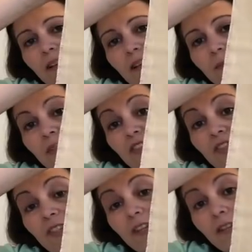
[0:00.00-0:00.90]

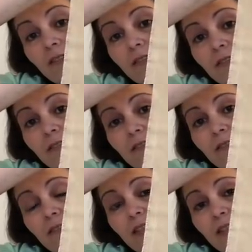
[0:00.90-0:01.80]
mystery sales
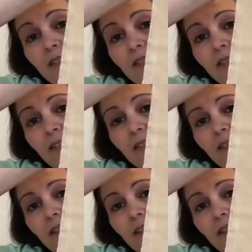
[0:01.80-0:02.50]
next year,